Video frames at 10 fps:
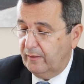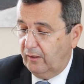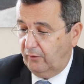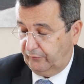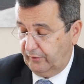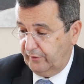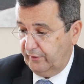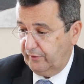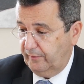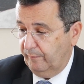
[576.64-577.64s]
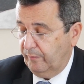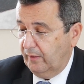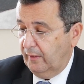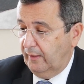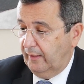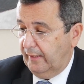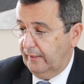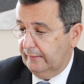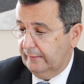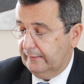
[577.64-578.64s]
of the system.
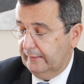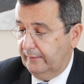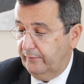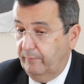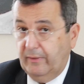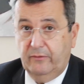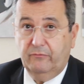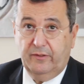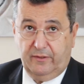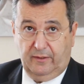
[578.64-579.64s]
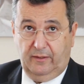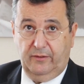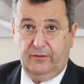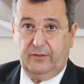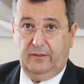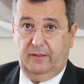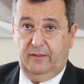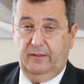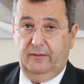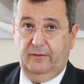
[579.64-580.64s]
And uh, the main results
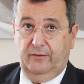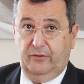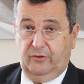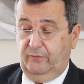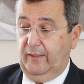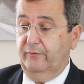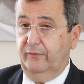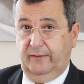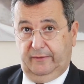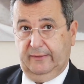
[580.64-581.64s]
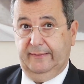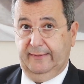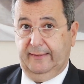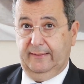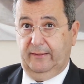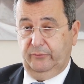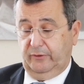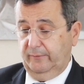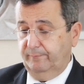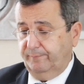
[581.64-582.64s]
are the survival and the clinical
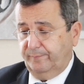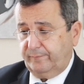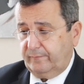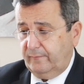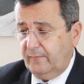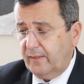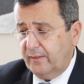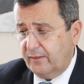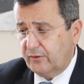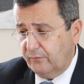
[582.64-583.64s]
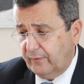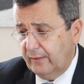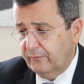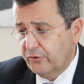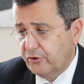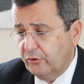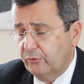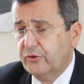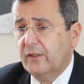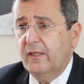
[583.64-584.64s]
outcome. The survival
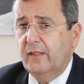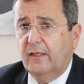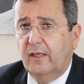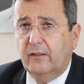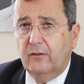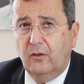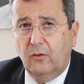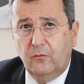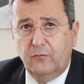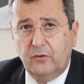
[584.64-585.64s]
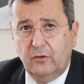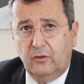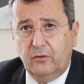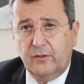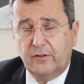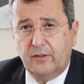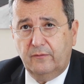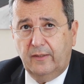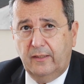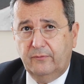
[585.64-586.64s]
shows an overall
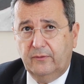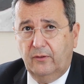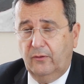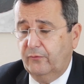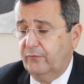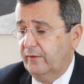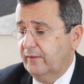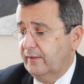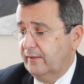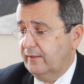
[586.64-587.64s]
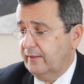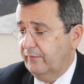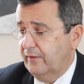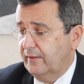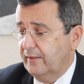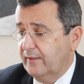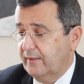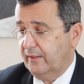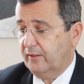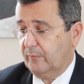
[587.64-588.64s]
survival of
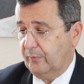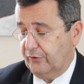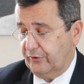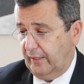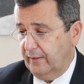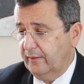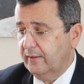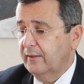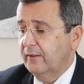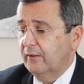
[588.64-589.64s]
76%,